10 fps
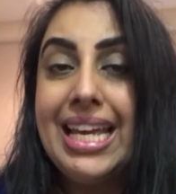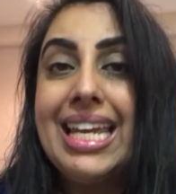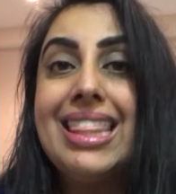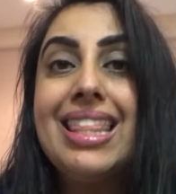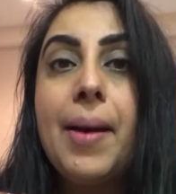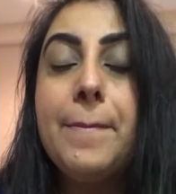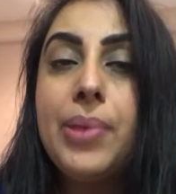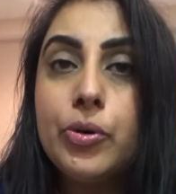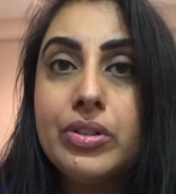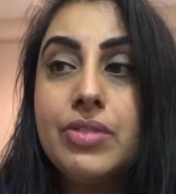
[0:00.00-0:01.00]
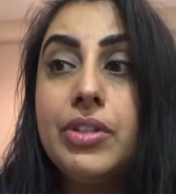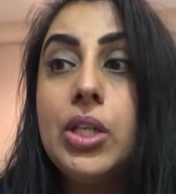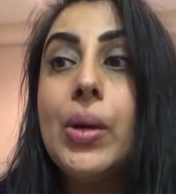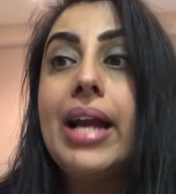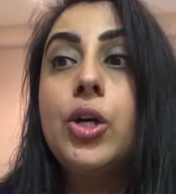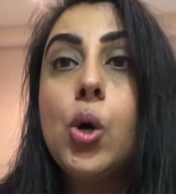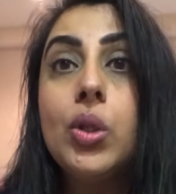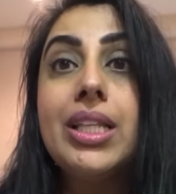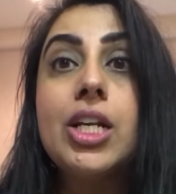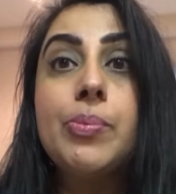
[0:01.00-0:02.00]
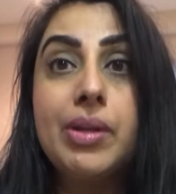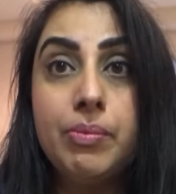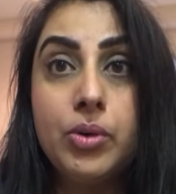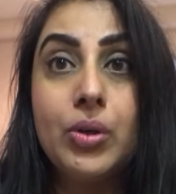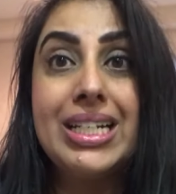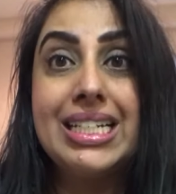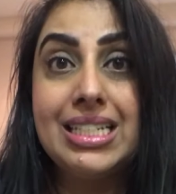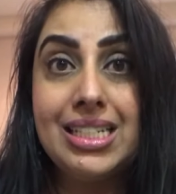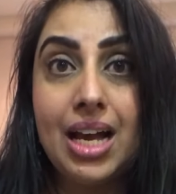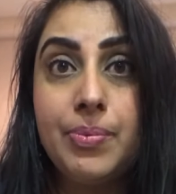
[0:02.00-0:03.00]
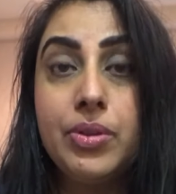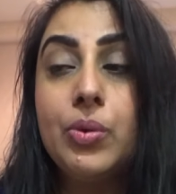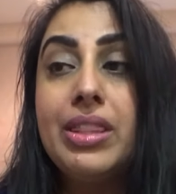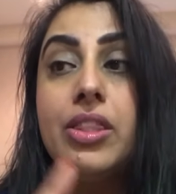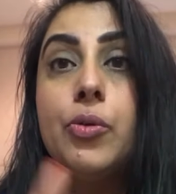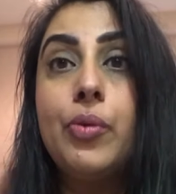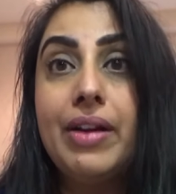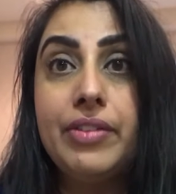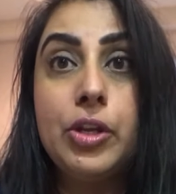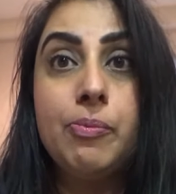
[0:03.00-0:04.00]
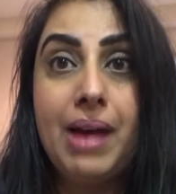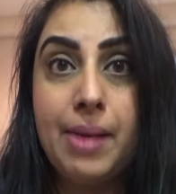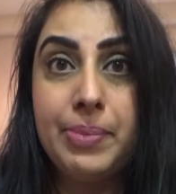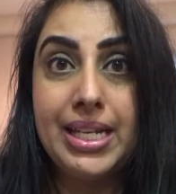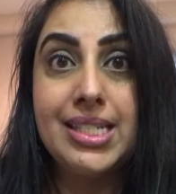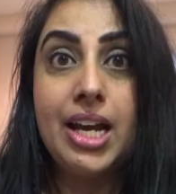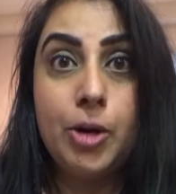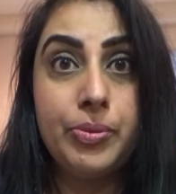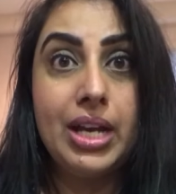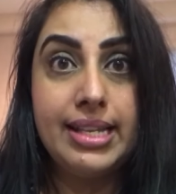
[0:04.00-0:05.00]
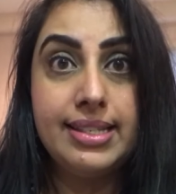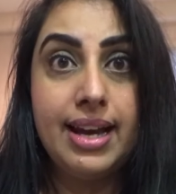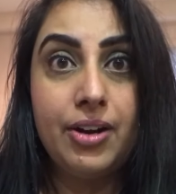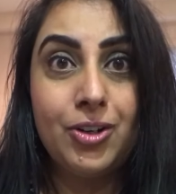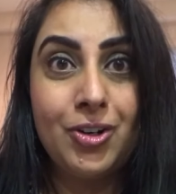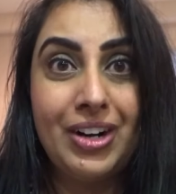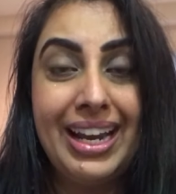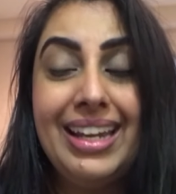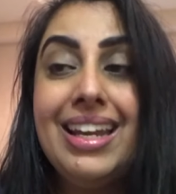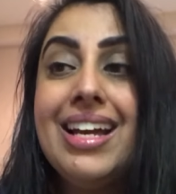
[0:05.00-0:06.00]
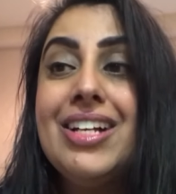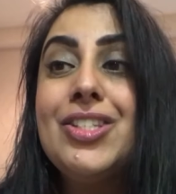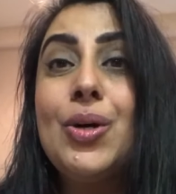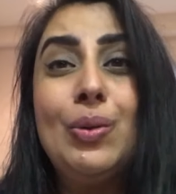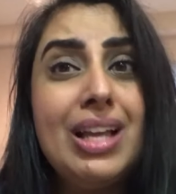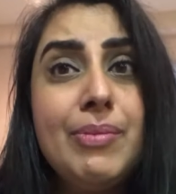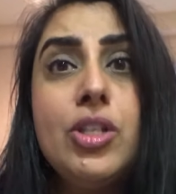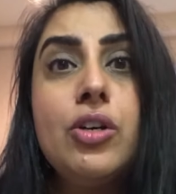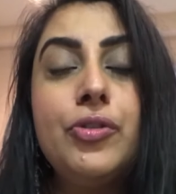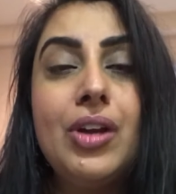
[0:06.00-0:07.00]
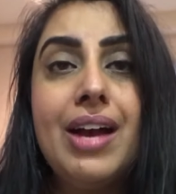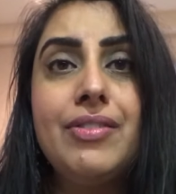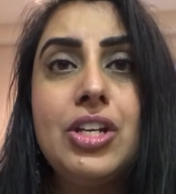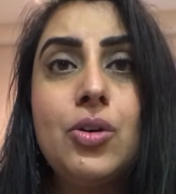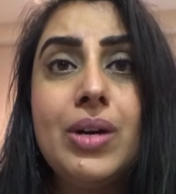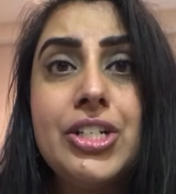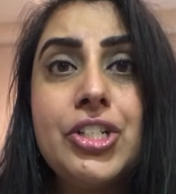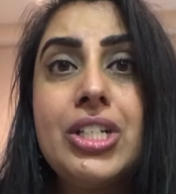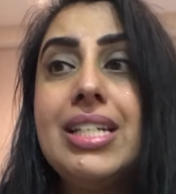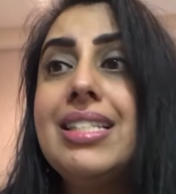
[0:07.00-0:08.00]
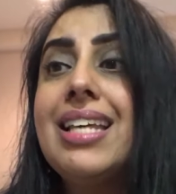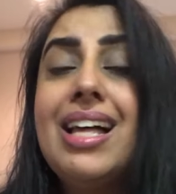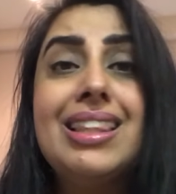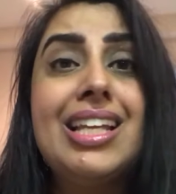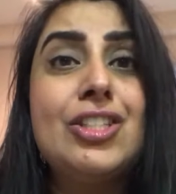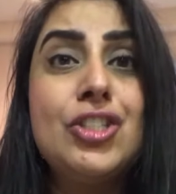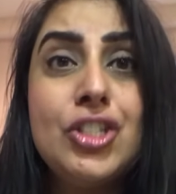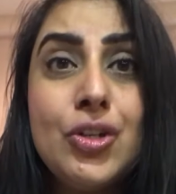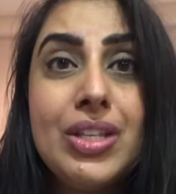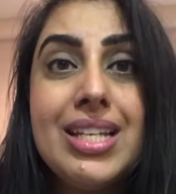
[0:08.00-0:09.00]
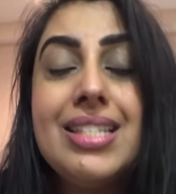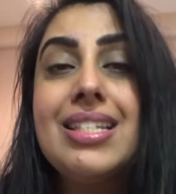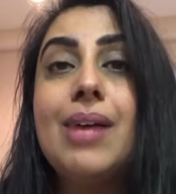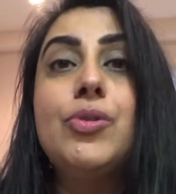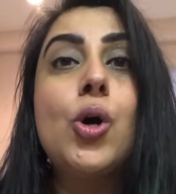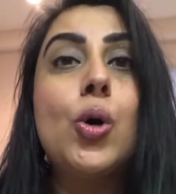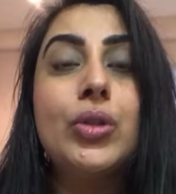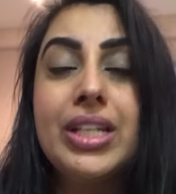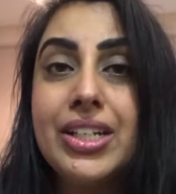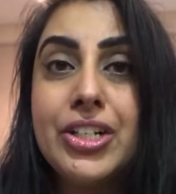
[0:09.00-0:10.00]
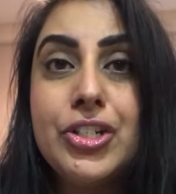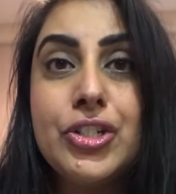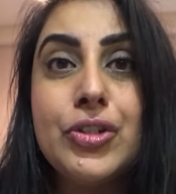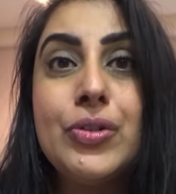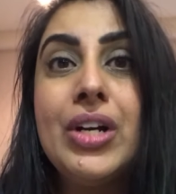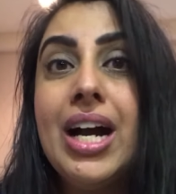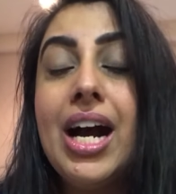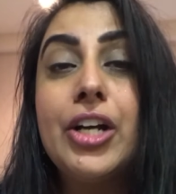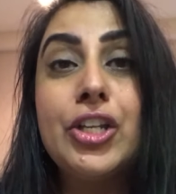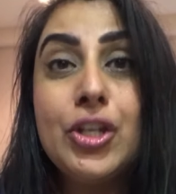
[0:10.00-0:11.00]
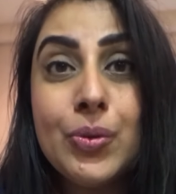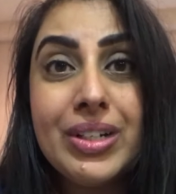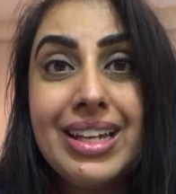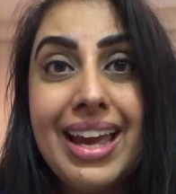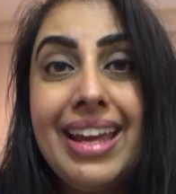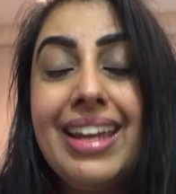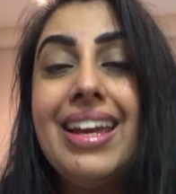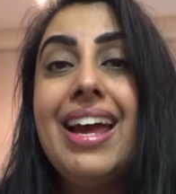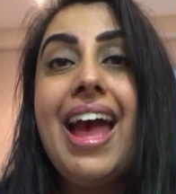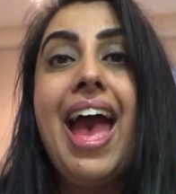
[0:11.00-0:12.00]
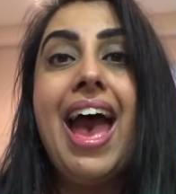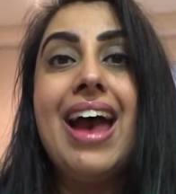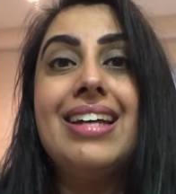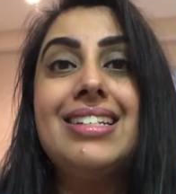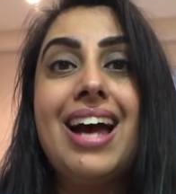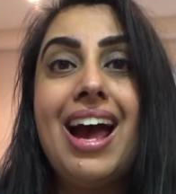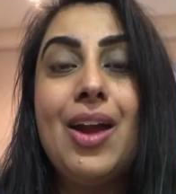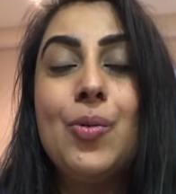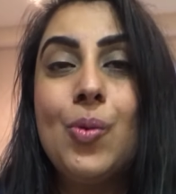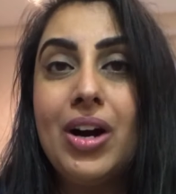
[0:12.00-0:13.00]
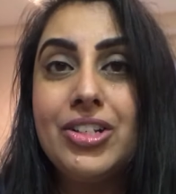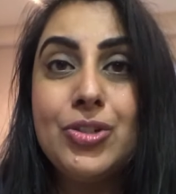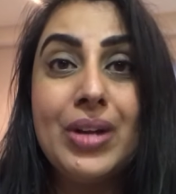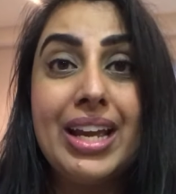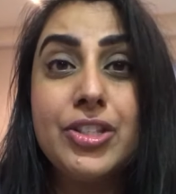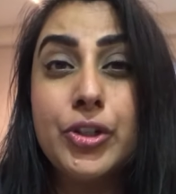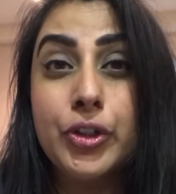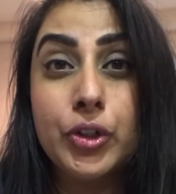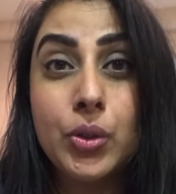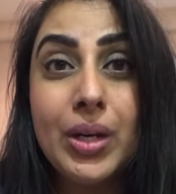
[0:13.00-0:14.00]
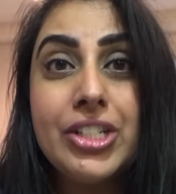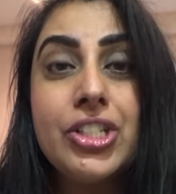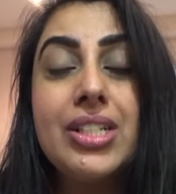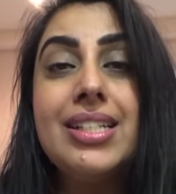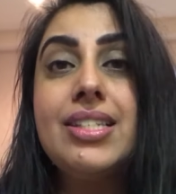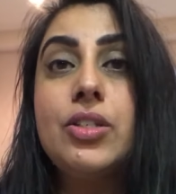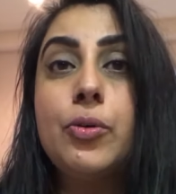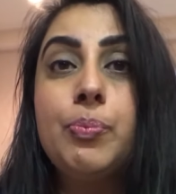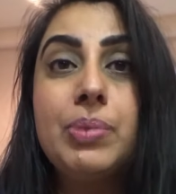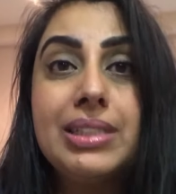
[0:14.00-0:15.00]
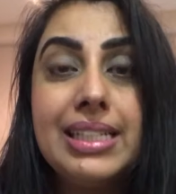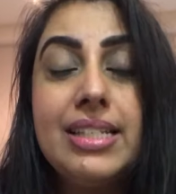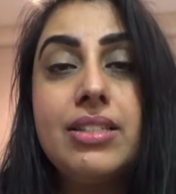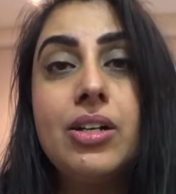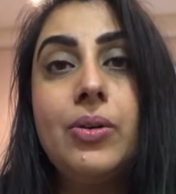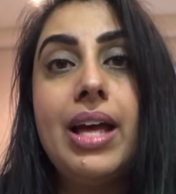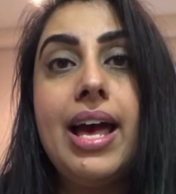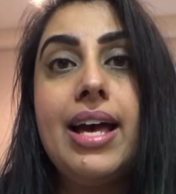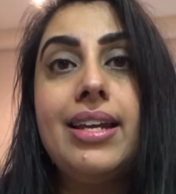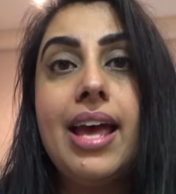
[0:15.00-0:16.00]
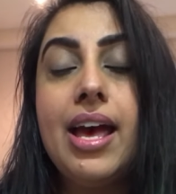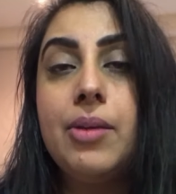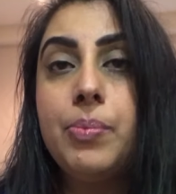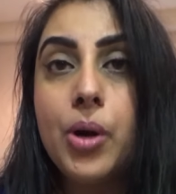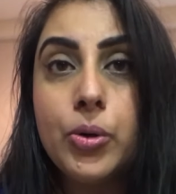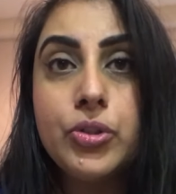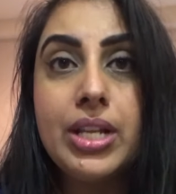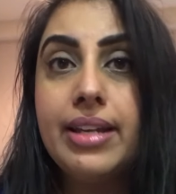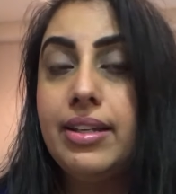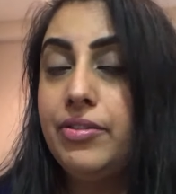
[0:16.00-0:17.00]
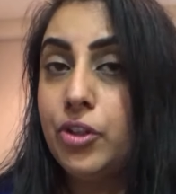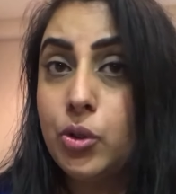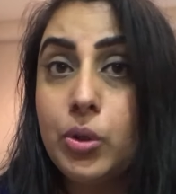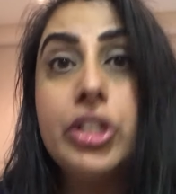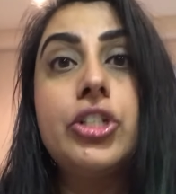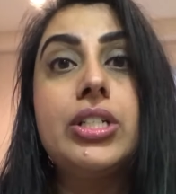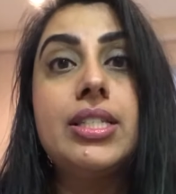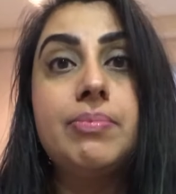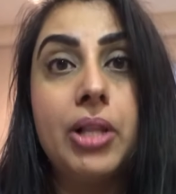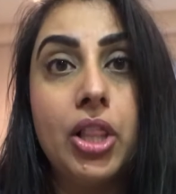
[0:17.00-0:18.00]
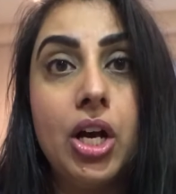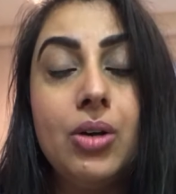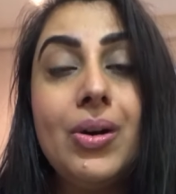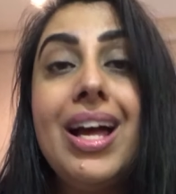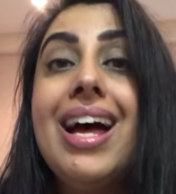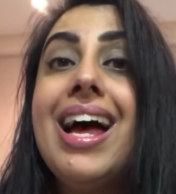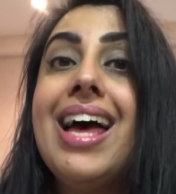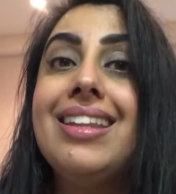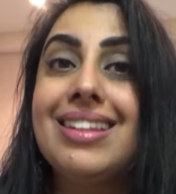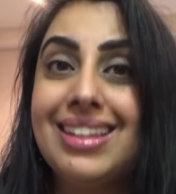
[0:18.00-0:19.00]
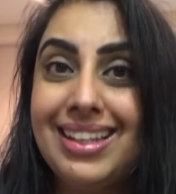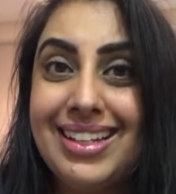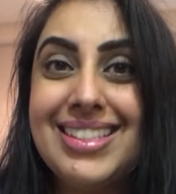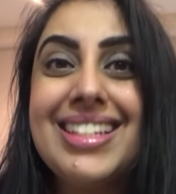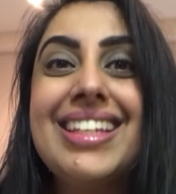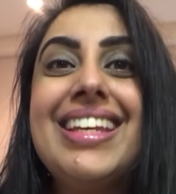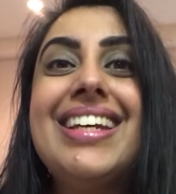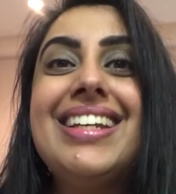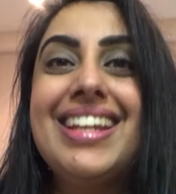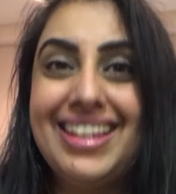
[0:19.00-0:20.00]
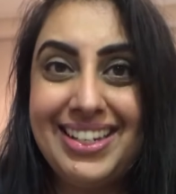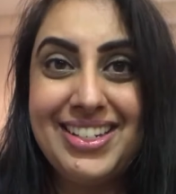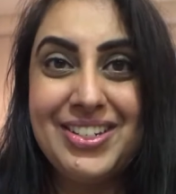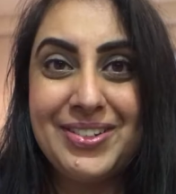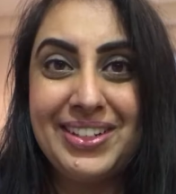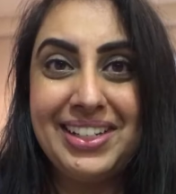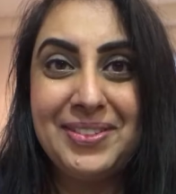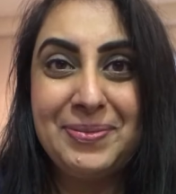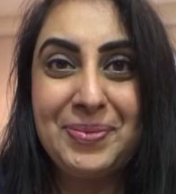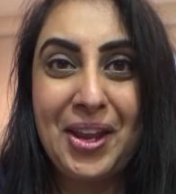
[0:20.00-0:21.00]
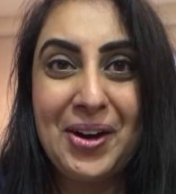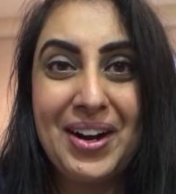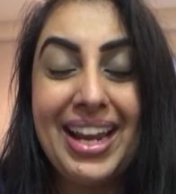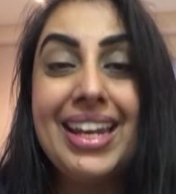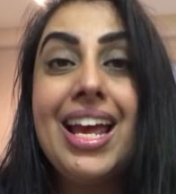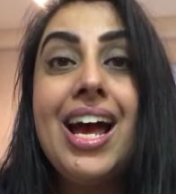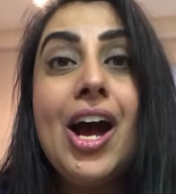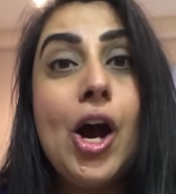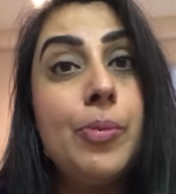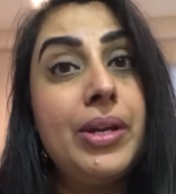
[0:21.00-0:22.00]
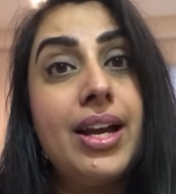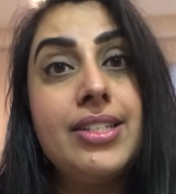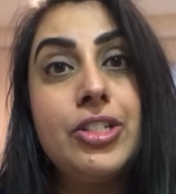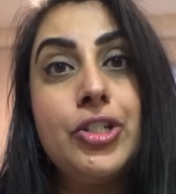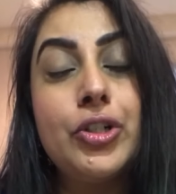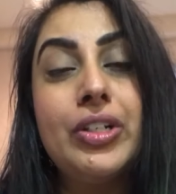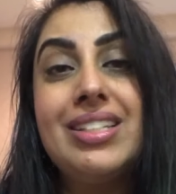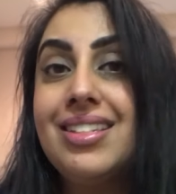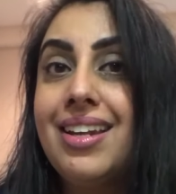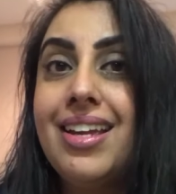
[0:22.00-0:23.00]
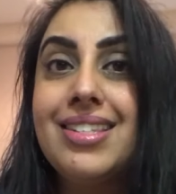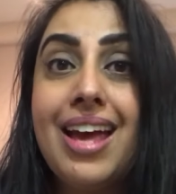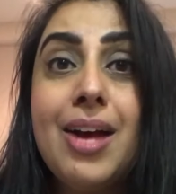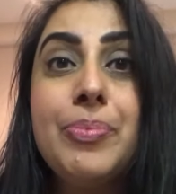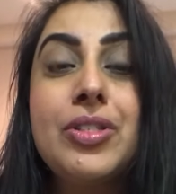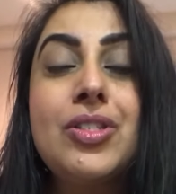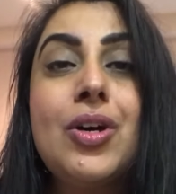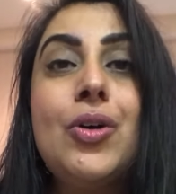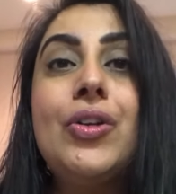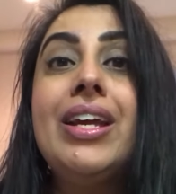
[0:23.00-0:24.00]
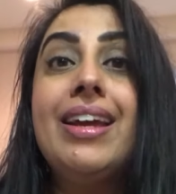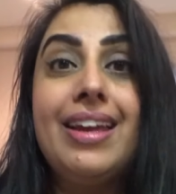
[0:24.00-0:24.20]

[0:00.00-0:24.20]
In that bonus video, I go a little bit more in depth with the revenue mapping to help you guys out. All right. So let me know if you have any questions. Let's do this. I'm totally going to do a Q&A and I want to answer your questions. So please go ahead and post any of your questions below and let's get into it. All right. Hope you guys enjoyed today's episode.